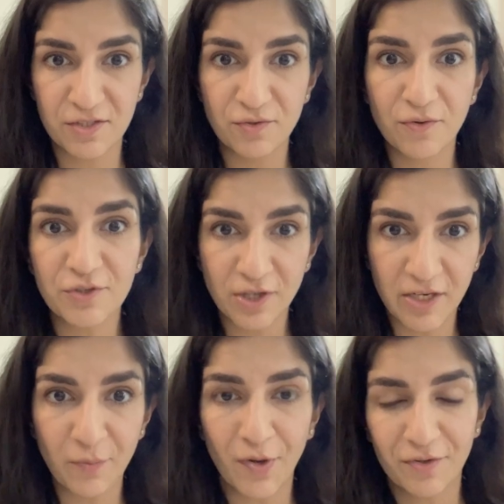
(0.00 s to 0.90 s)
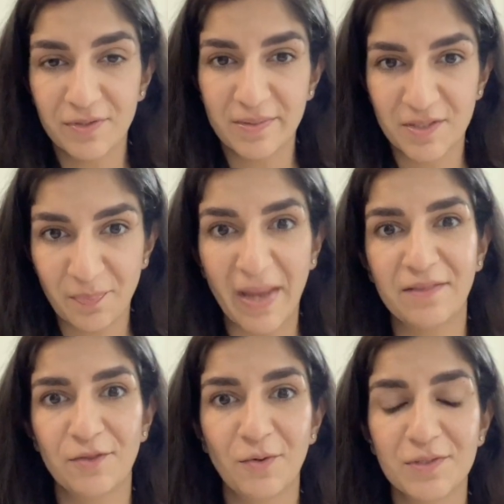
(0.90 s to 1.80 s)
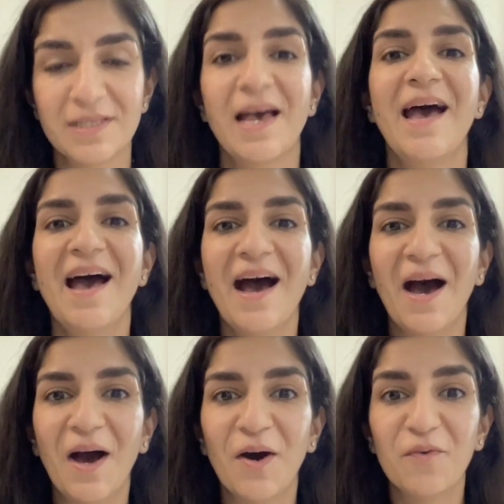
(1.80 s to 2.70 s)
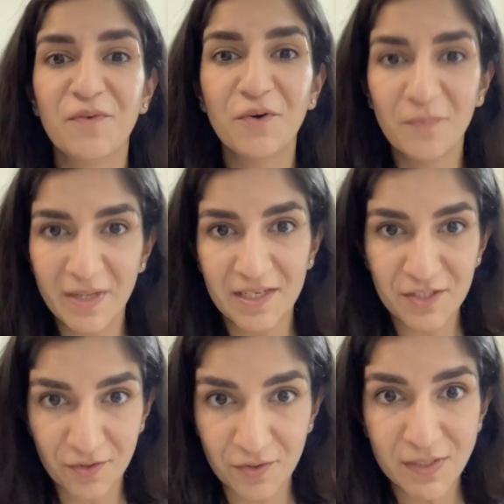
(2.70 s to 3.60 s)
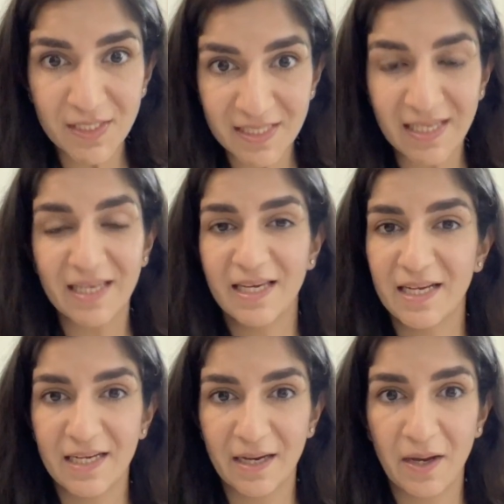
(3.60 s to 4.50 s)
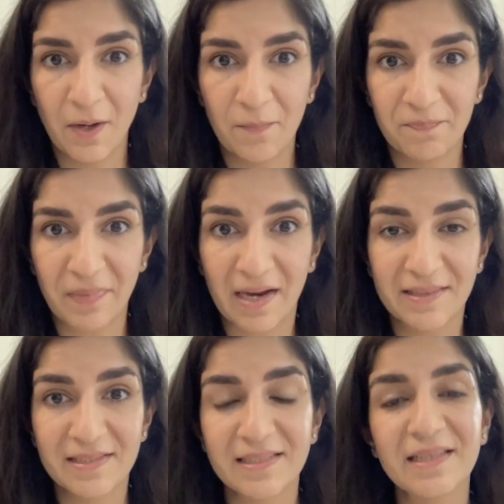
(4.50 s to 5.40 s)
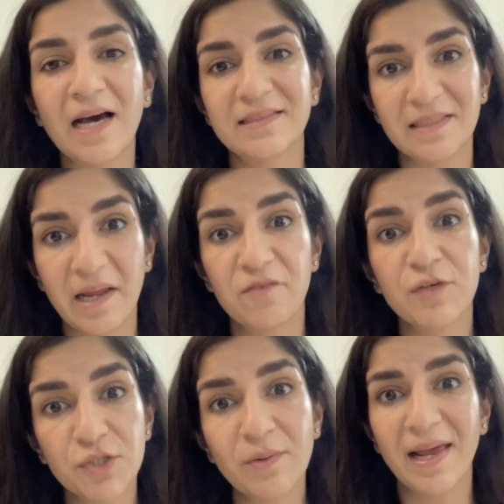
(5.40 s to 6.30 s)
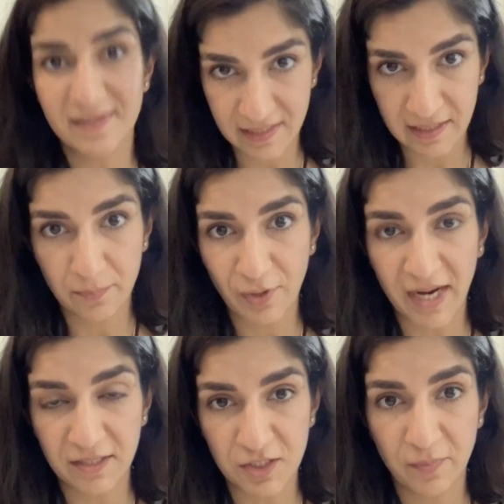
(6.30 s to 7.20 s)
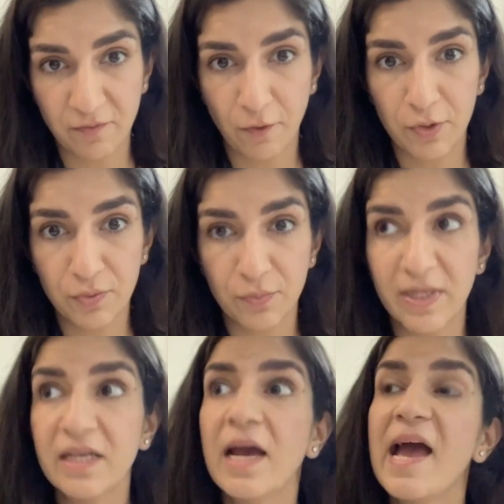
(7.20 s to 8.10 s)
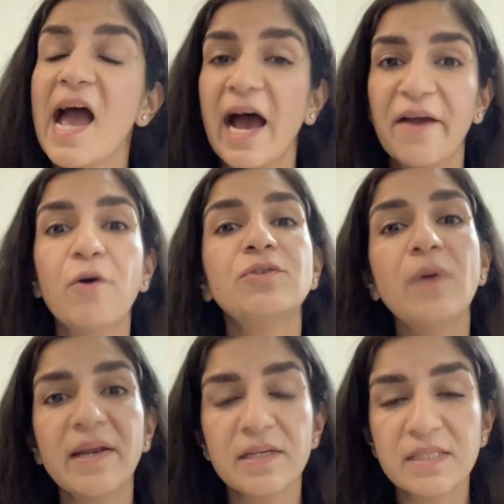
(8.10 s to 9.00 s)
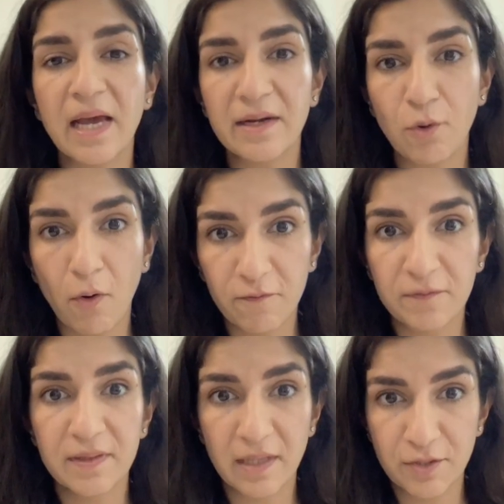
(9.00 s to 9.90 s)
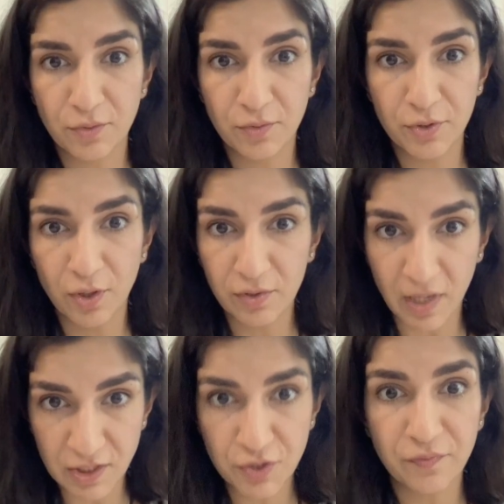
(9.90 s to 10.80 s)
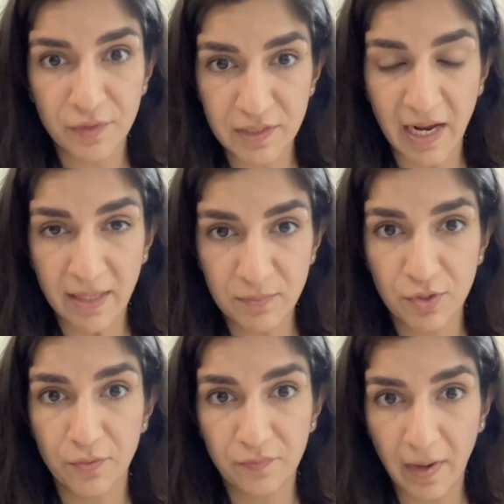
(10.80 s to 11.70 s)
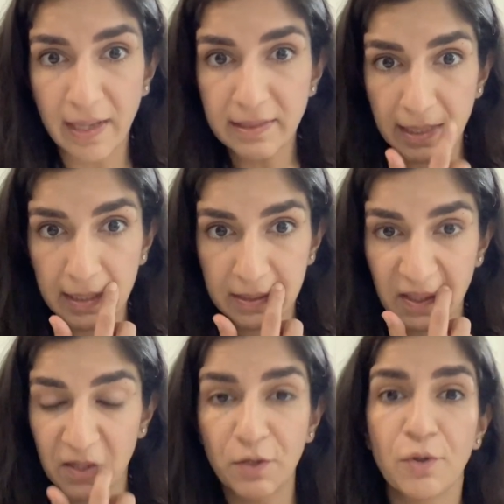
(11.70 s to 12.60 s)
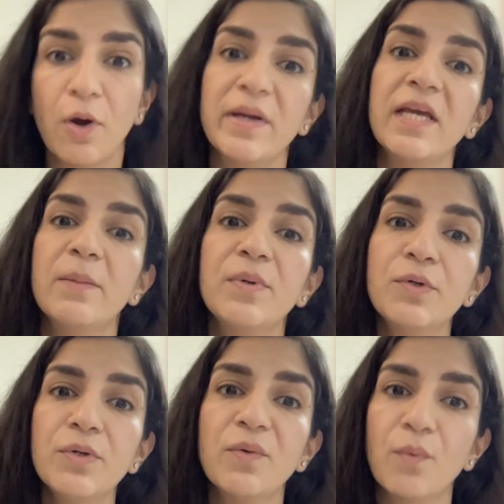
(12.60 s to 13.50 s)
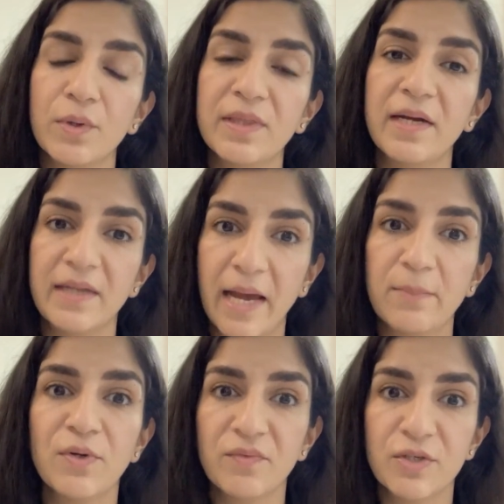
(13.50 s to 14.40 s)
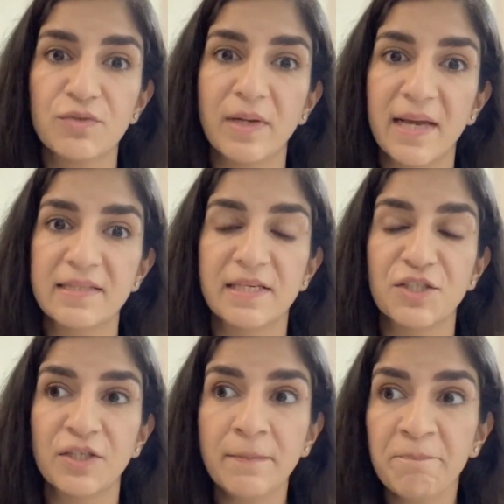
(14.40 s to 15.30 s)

don't really want to spend those few minutes, sitting in at the siddhasana and visualizing the practice before you do it. I also understand often that, you're crunched for time, so you find that you're not able to devote that time to visualization.